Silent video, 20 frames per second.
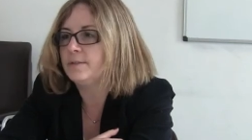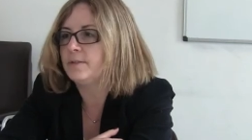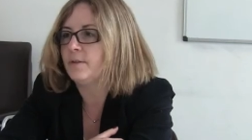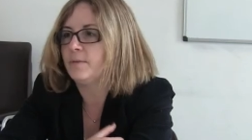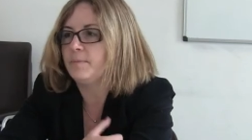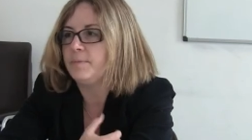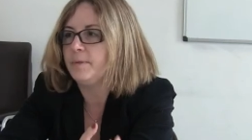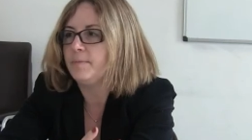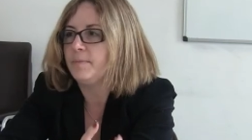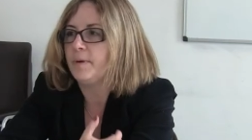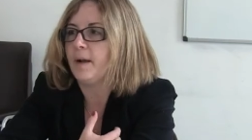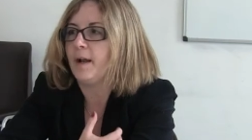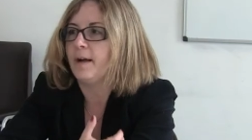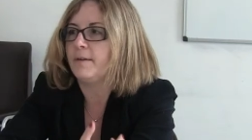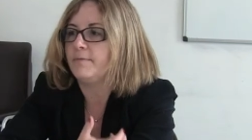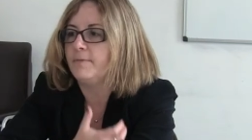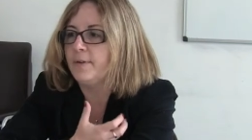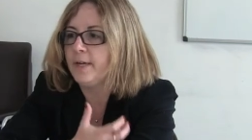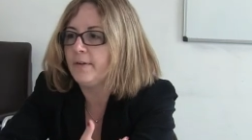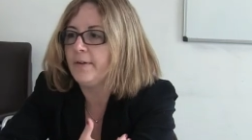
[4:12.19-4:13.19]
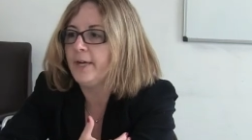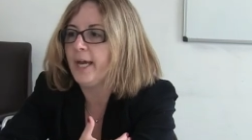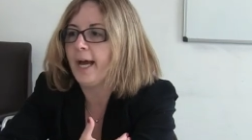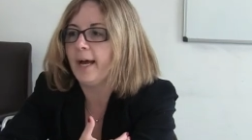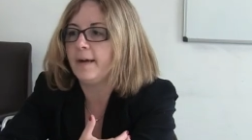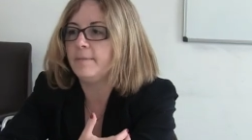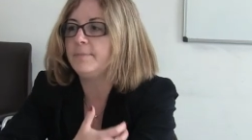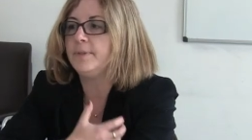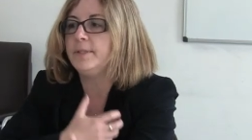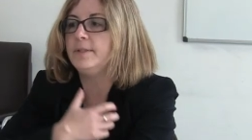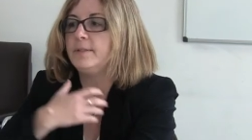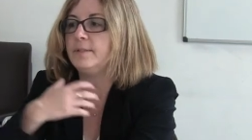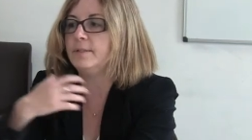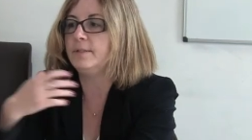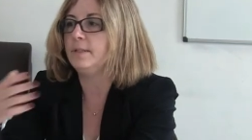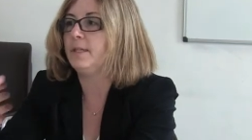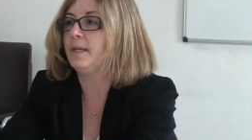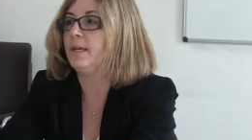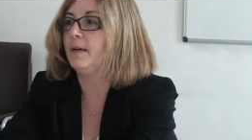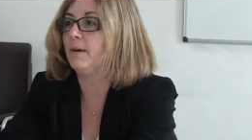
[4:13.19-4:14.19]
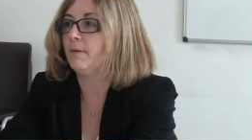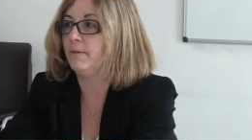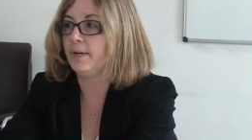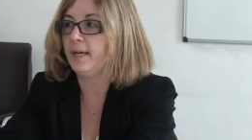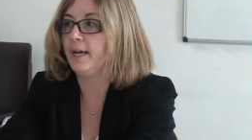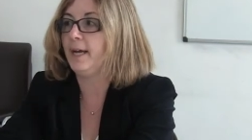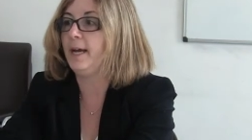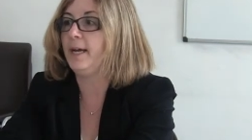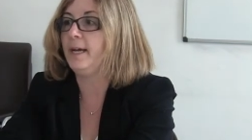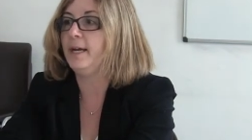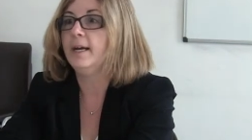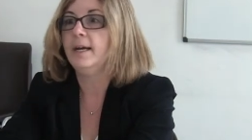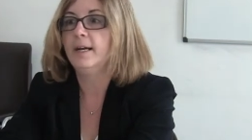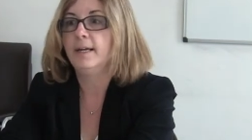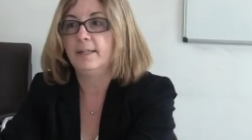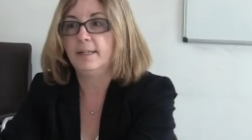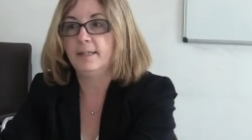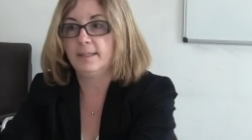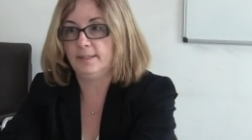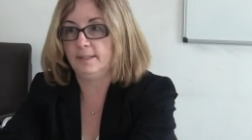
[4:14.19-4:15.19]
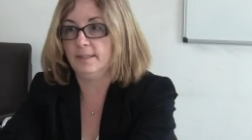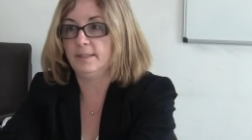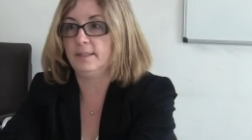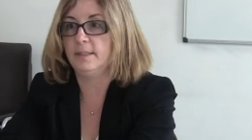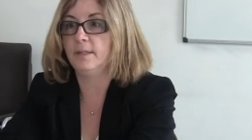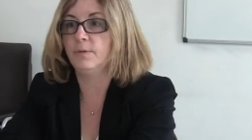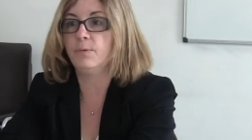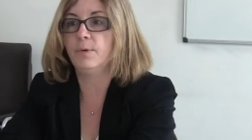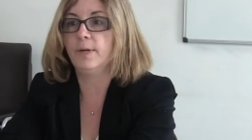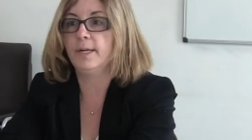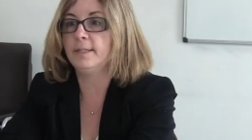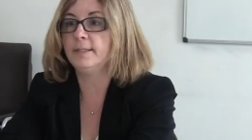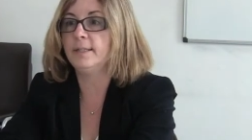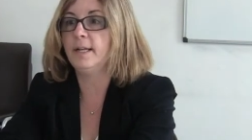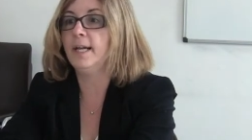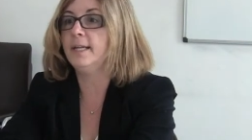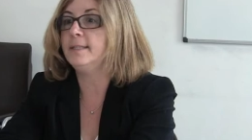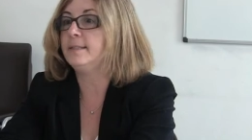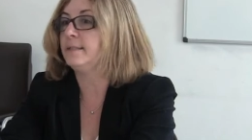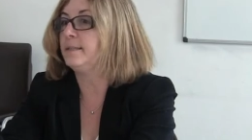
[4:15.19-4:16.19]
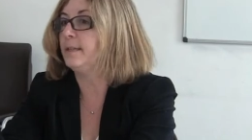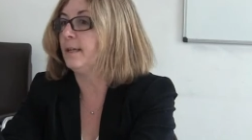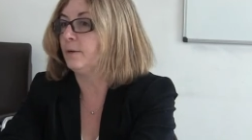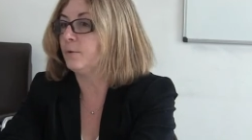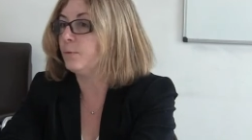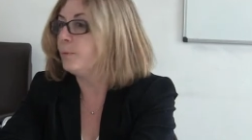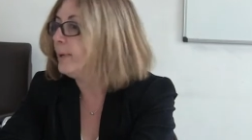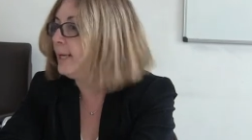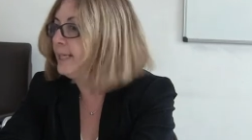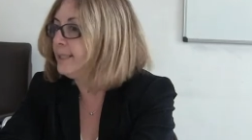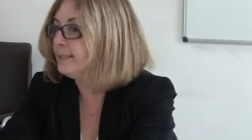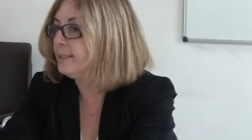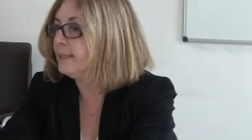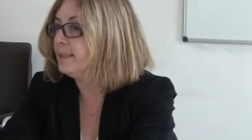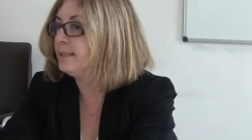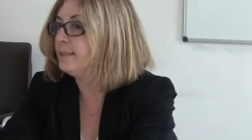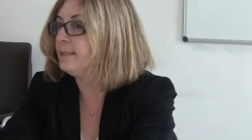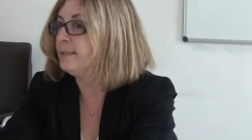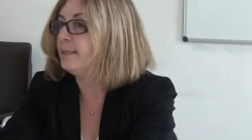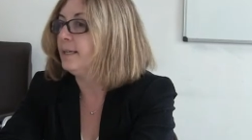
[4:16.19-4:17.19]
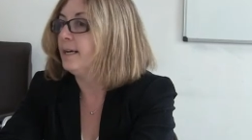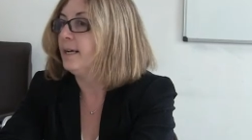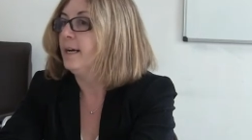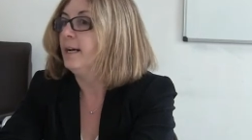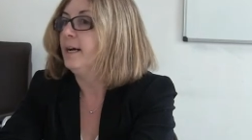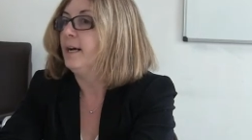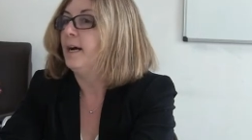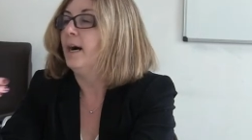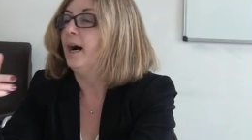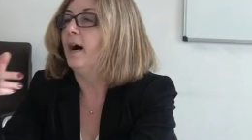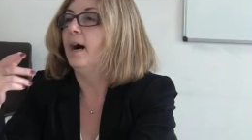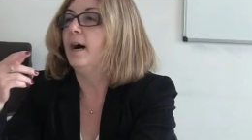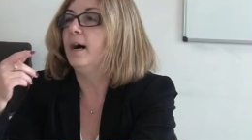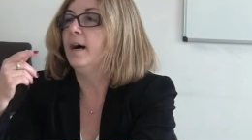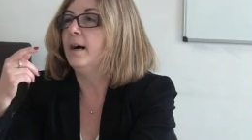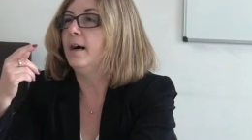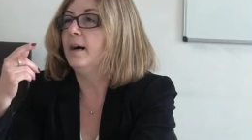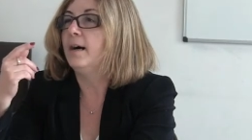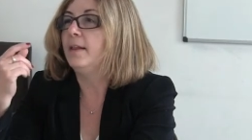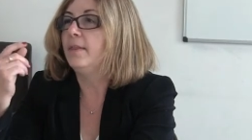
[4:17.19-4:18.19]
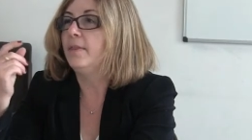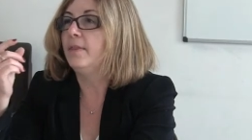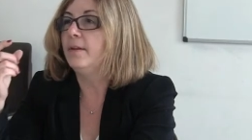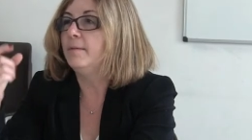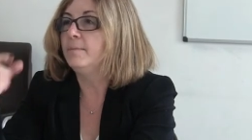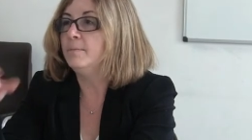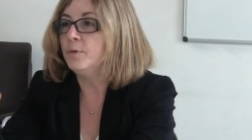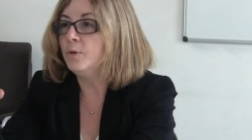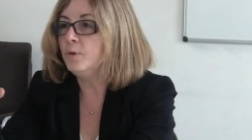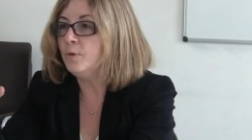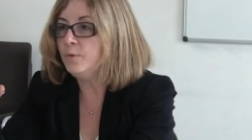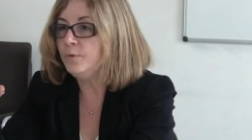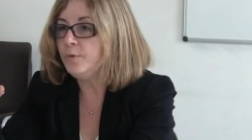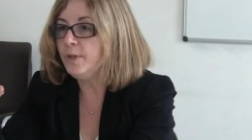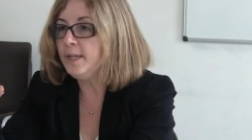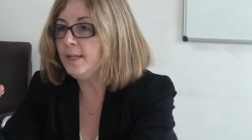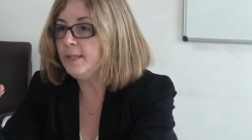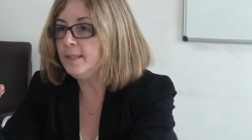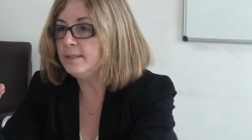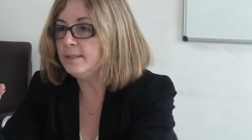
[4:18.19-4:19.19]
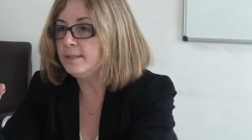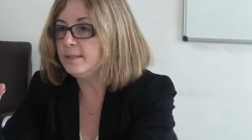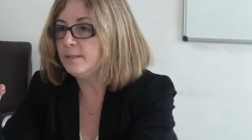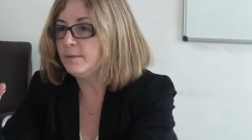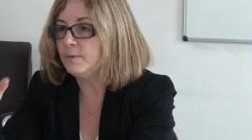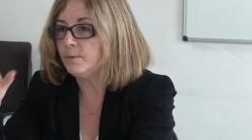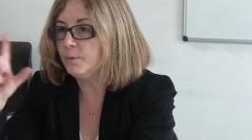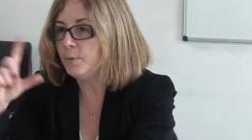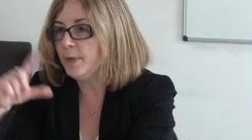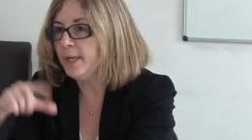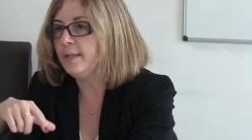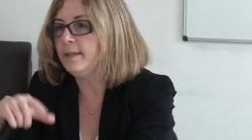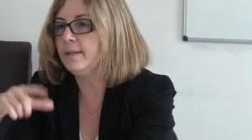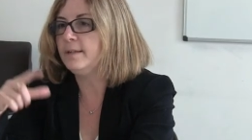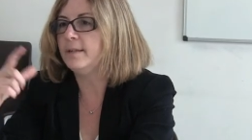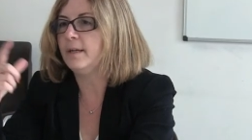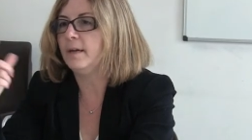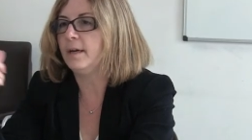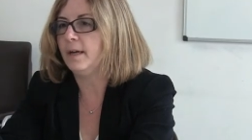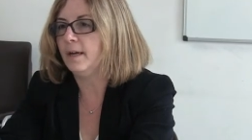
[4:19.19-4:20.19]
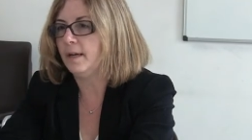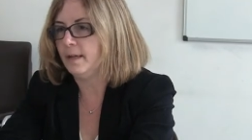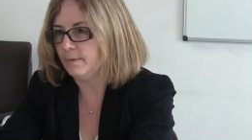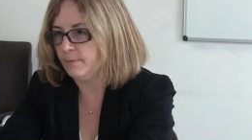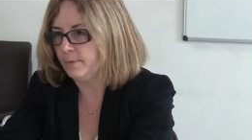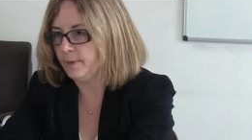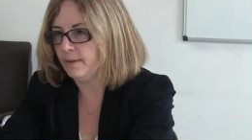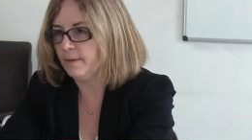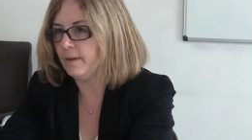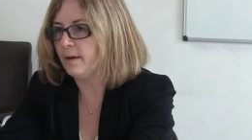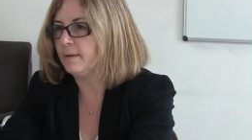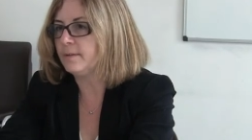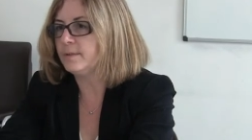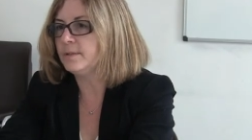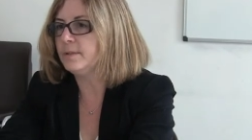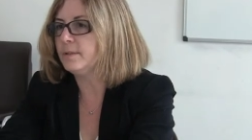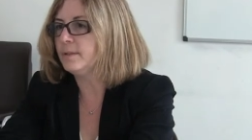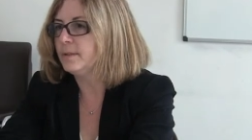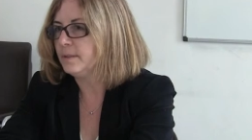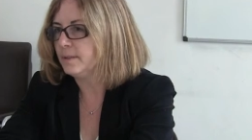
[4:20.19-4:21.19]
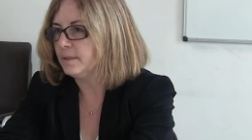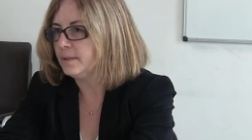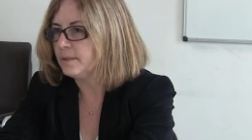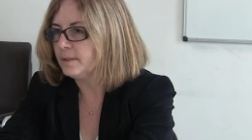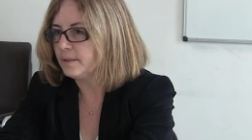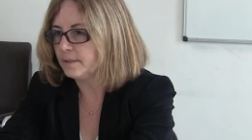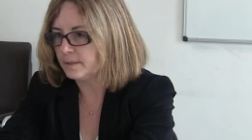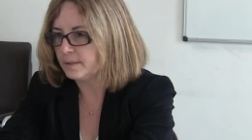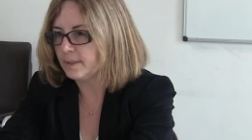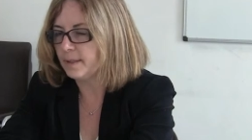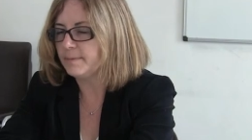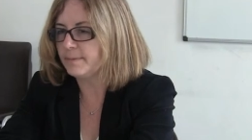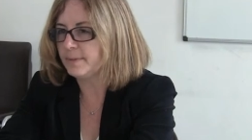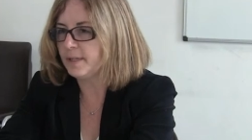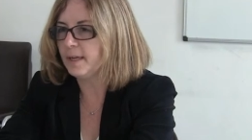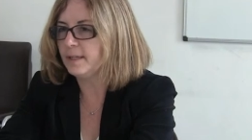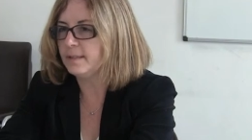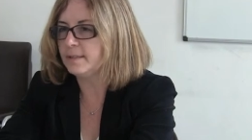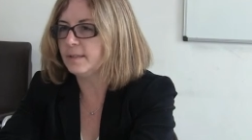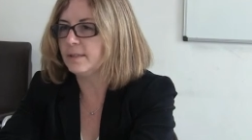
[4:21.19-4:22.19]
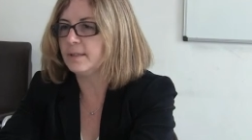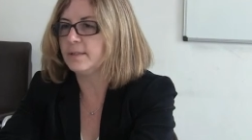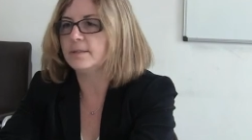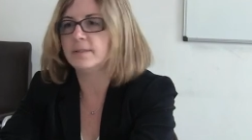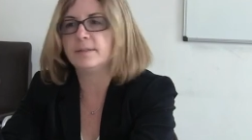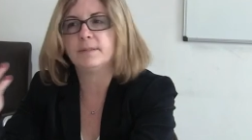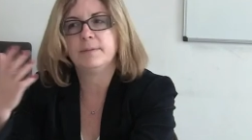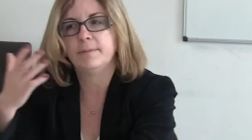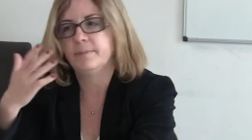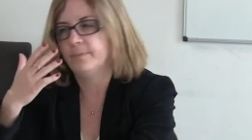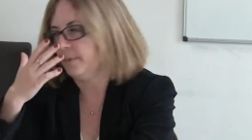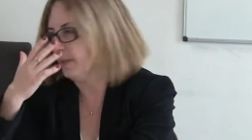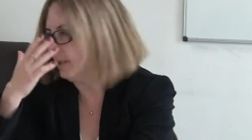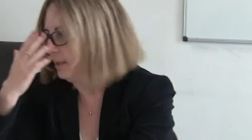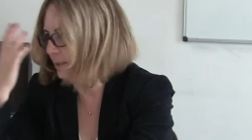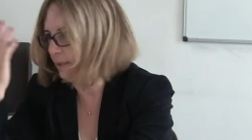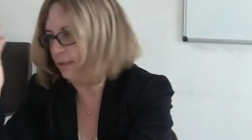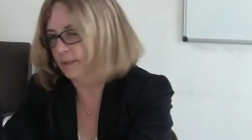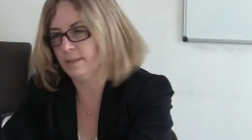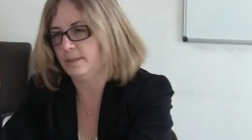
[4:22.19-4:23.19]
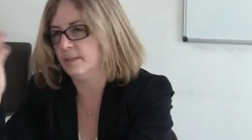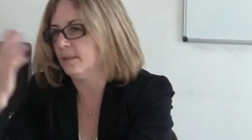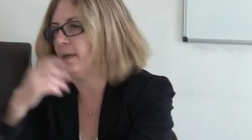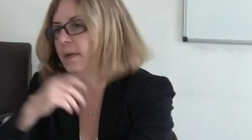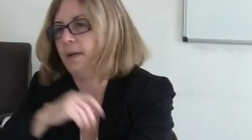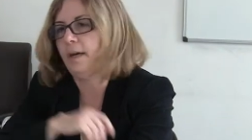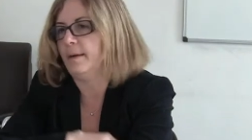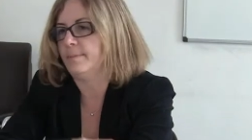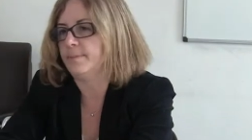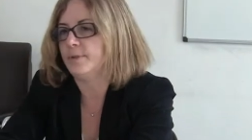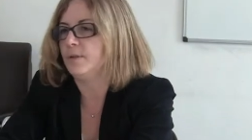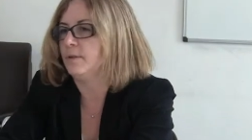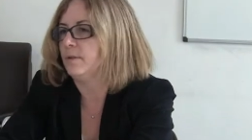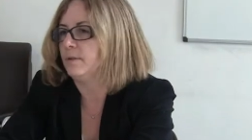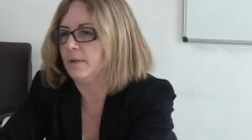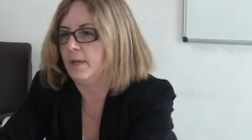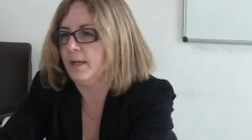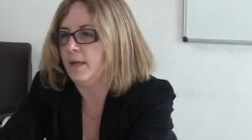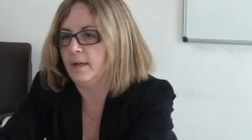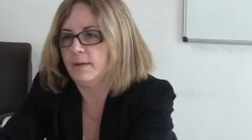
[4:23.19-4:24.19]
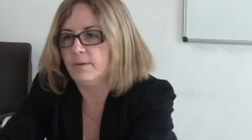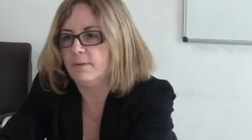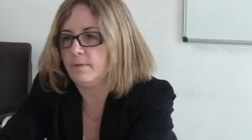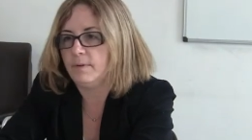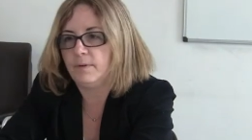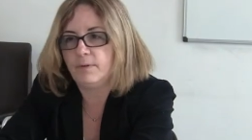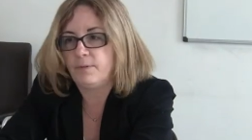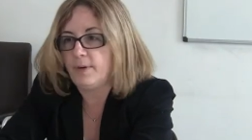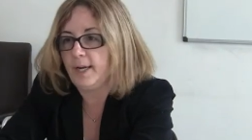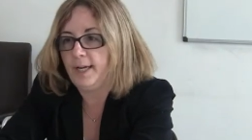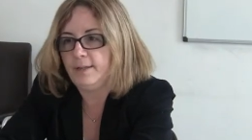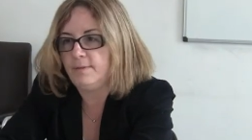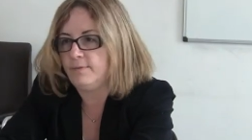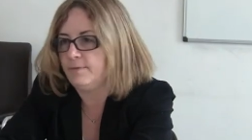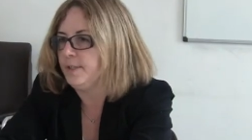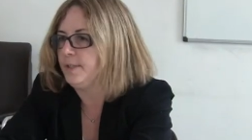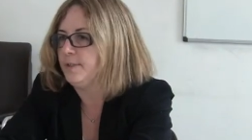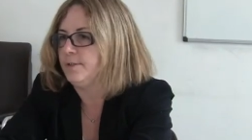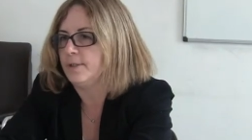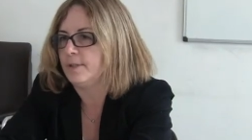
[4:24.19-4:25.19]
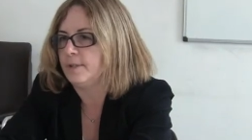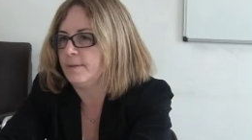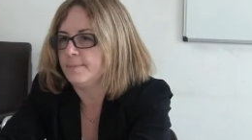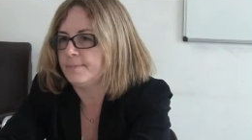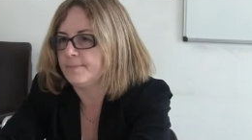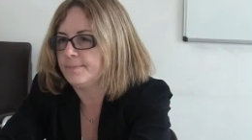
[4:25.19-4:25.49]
So people are very happy to see, okay, this is the word list. The quizzes, the movies with and without the subtitles, this is absolutely a great feature.